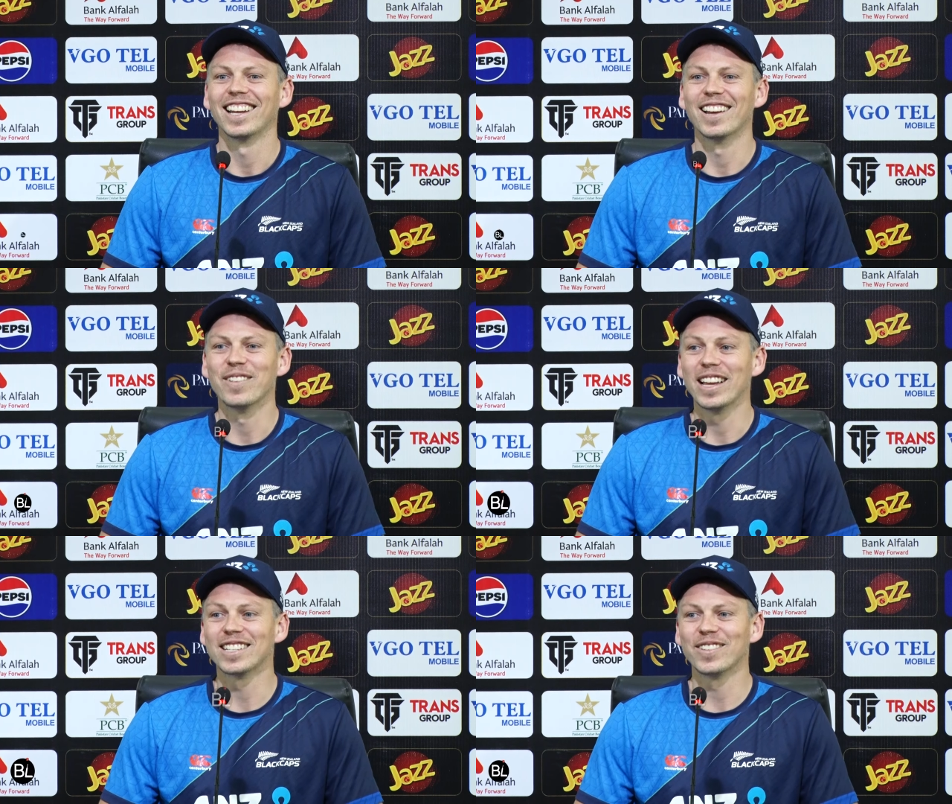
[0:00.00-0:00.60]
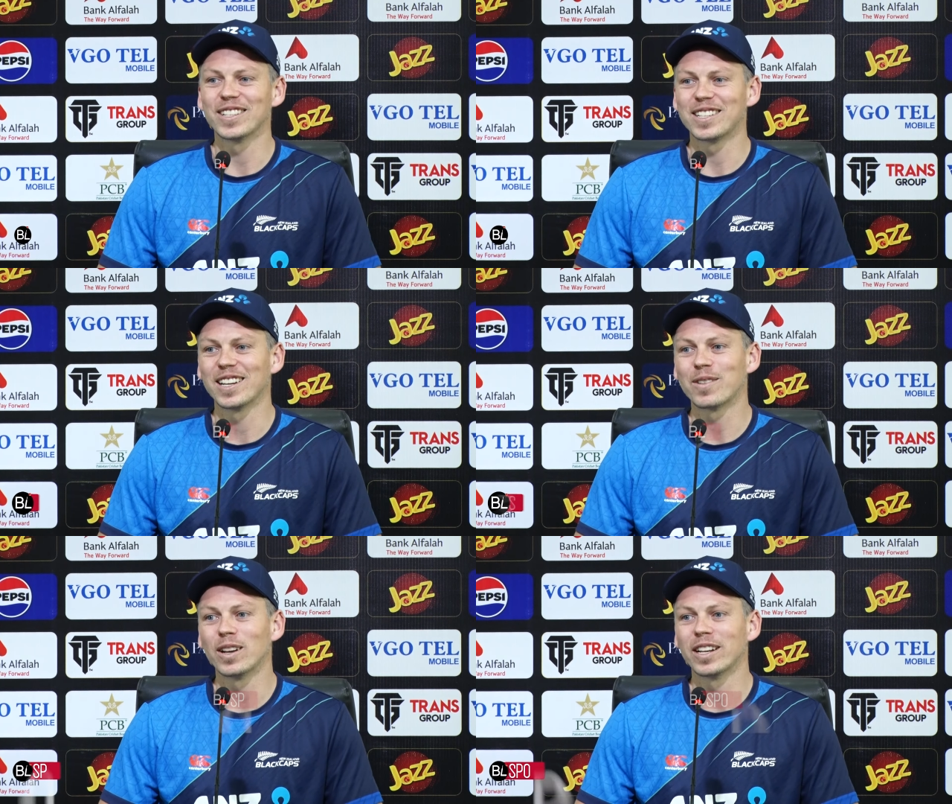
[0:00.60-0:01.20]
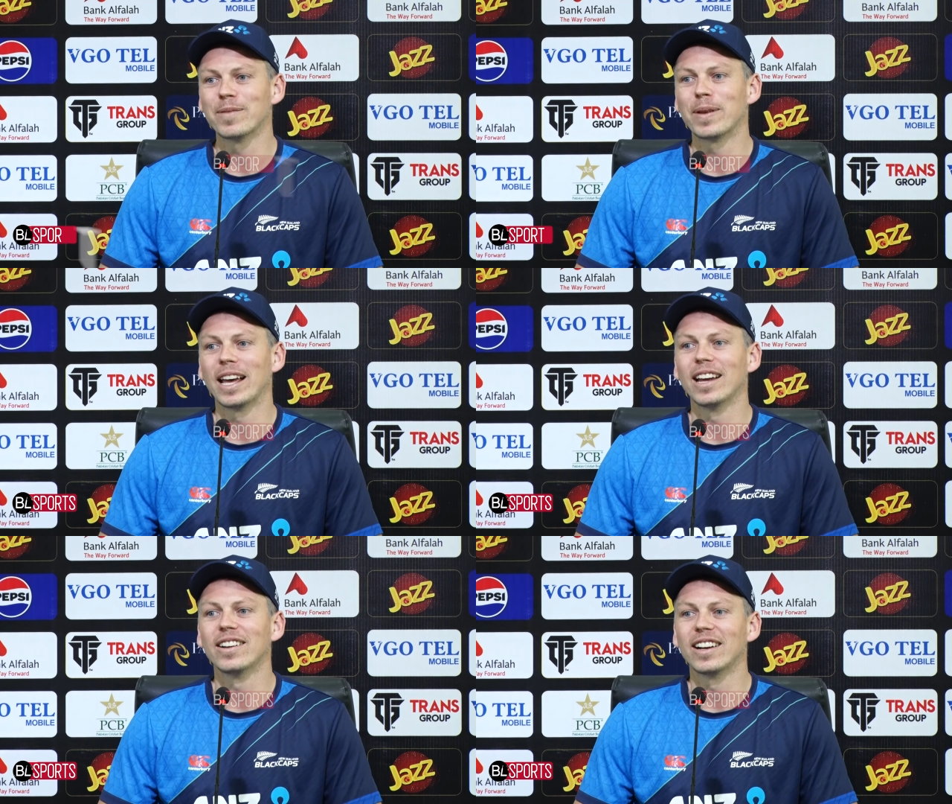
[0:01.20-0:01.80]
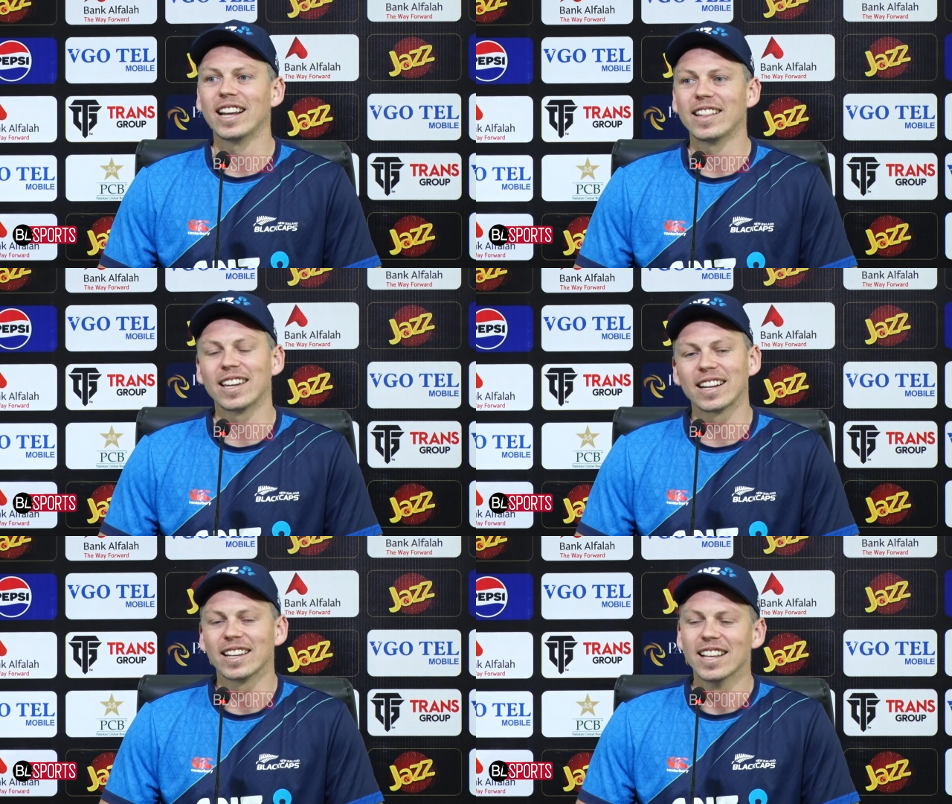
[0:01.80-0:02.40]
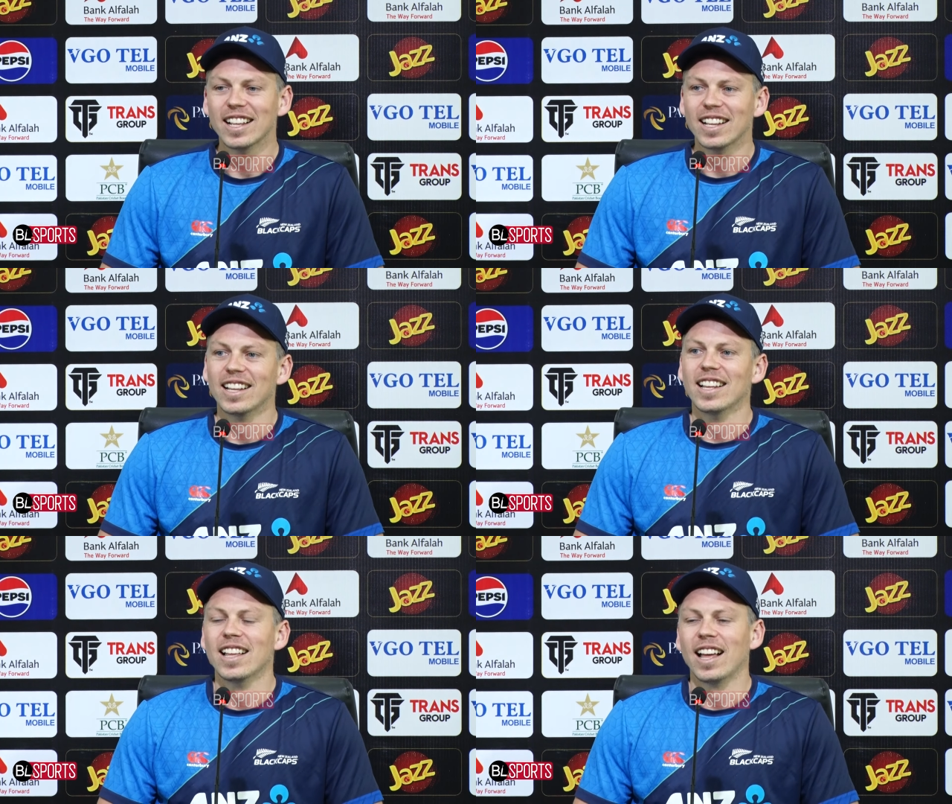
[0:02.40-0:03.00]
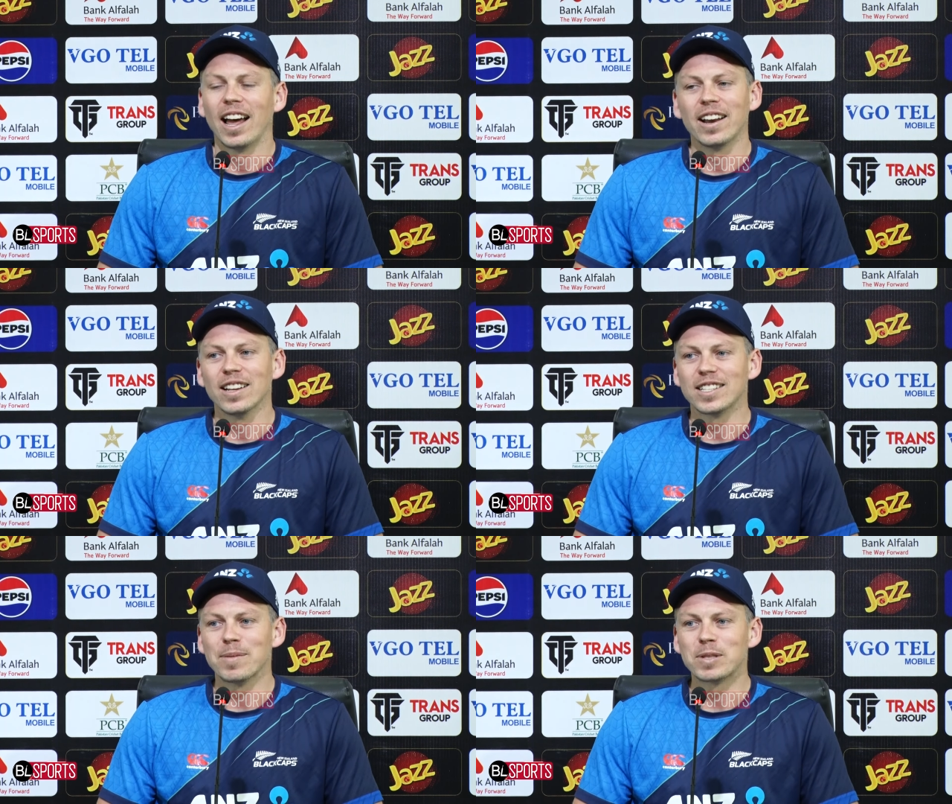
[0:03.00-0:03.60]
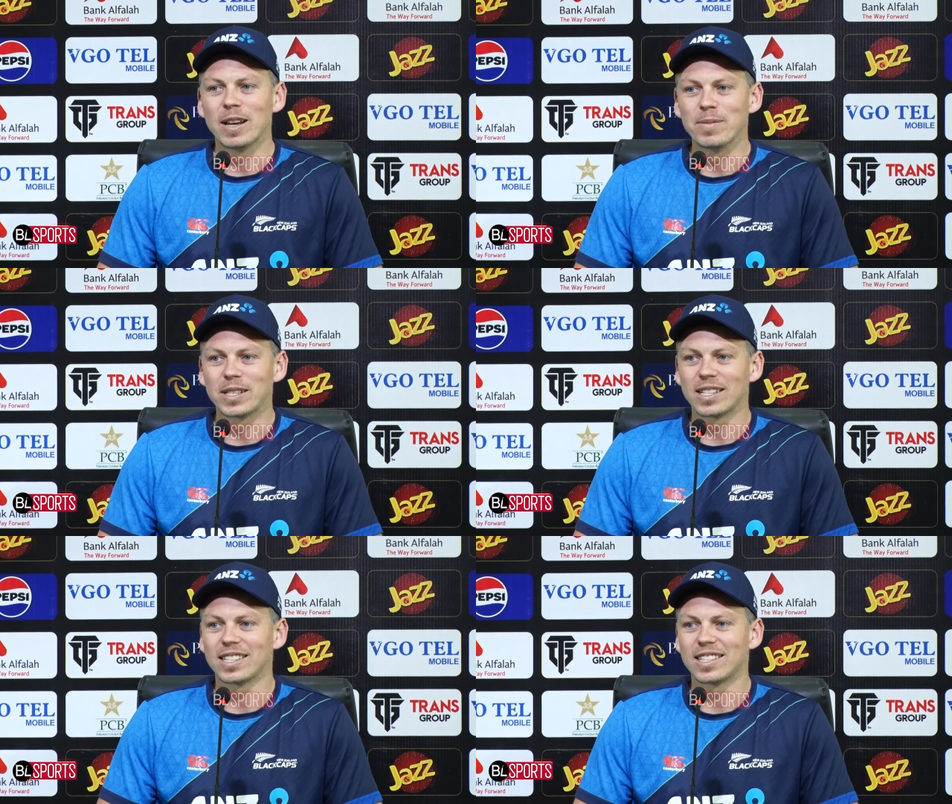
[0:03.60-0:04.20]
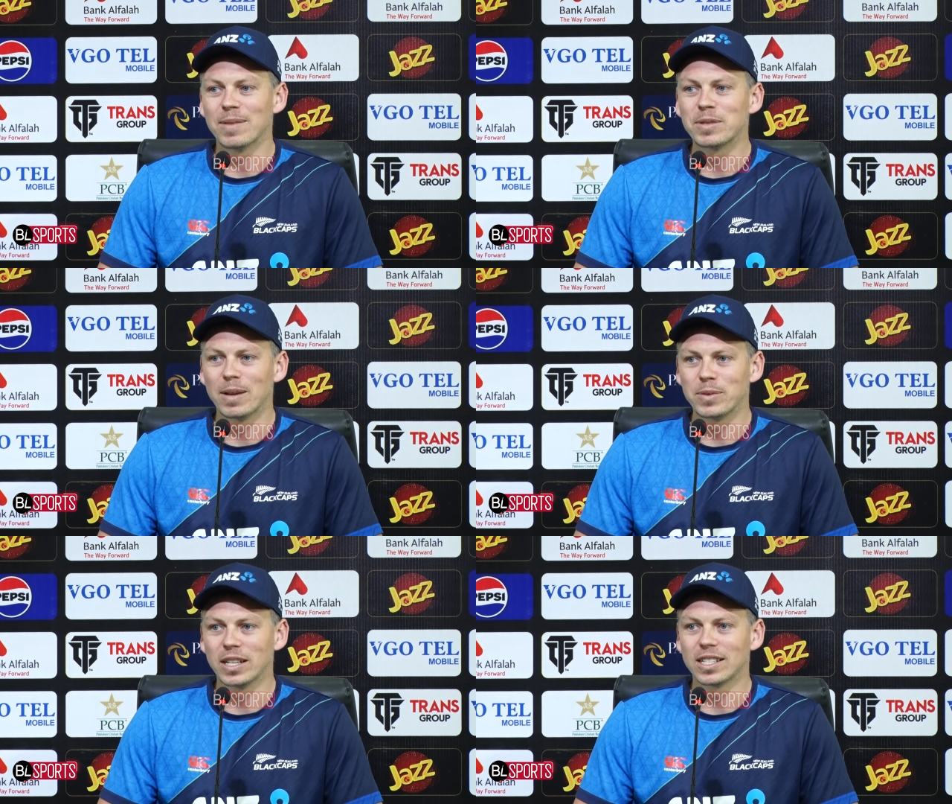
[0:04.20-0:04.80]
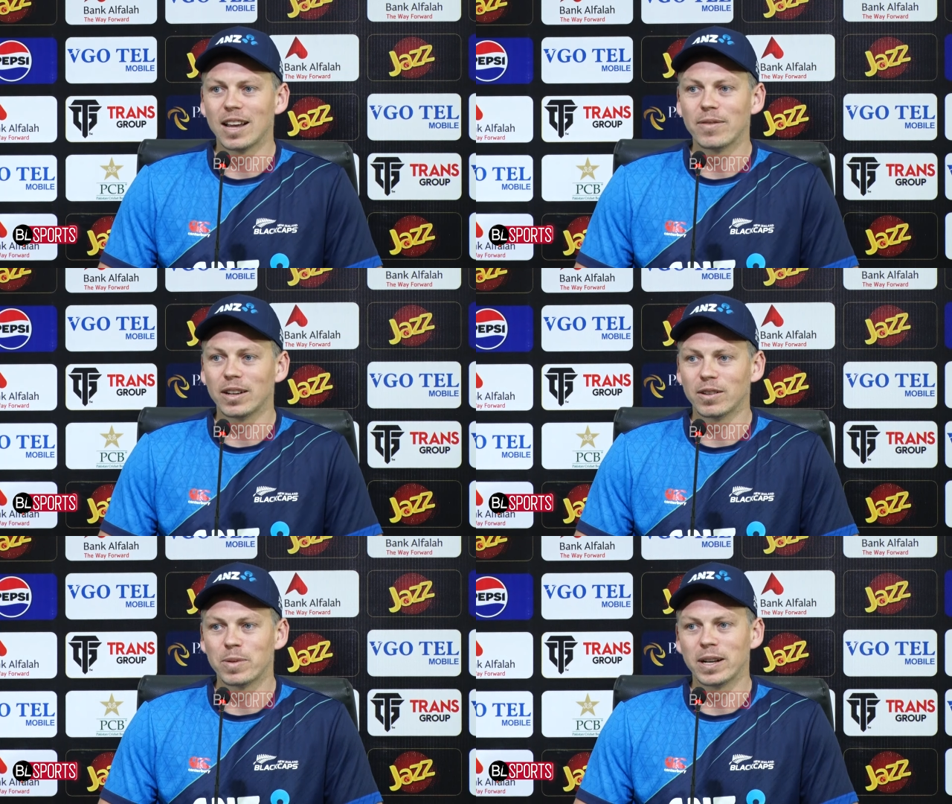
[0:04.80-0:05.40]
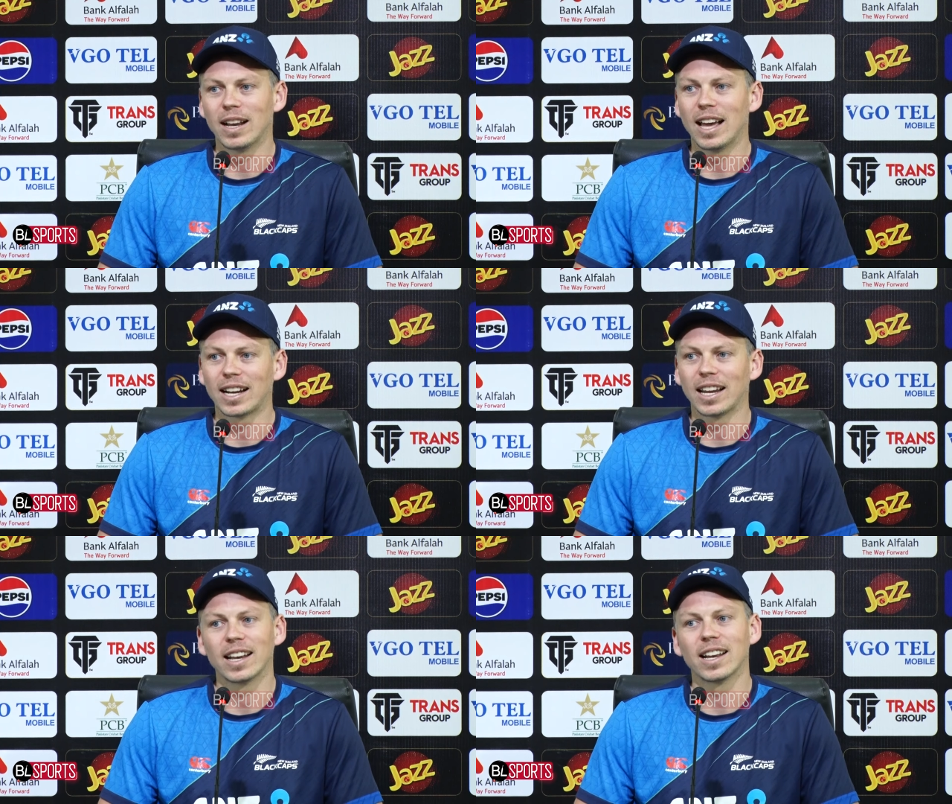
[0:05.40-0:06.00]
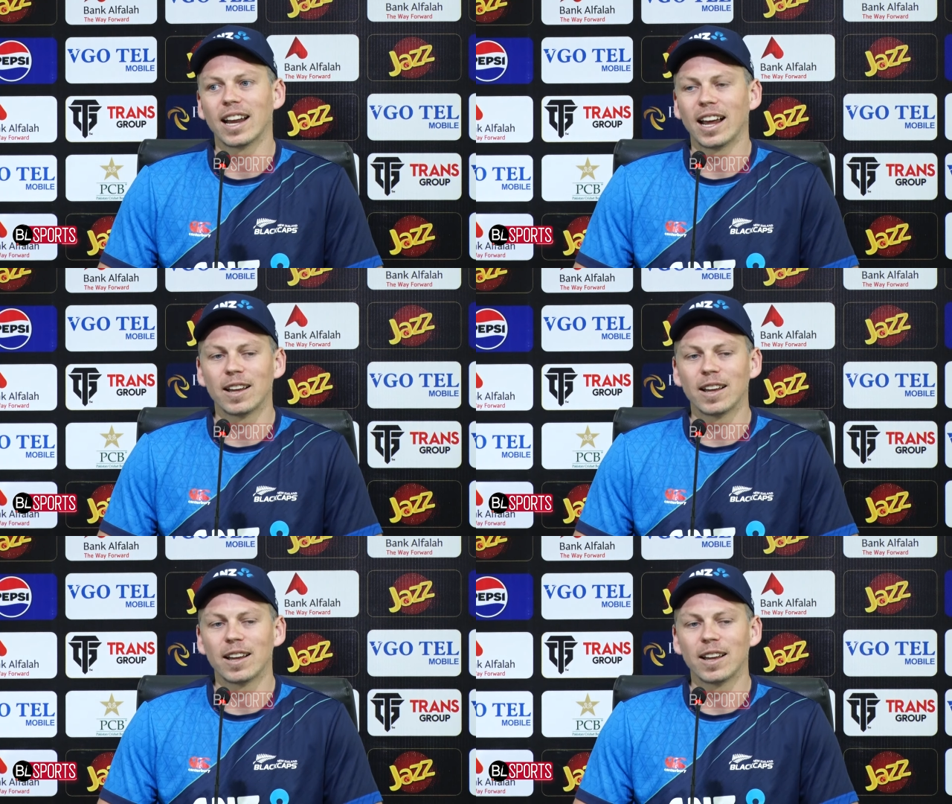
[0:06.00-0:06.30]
He's obviously a quality player, and I think, I don't know, sometimes you just have a little bit of luck, and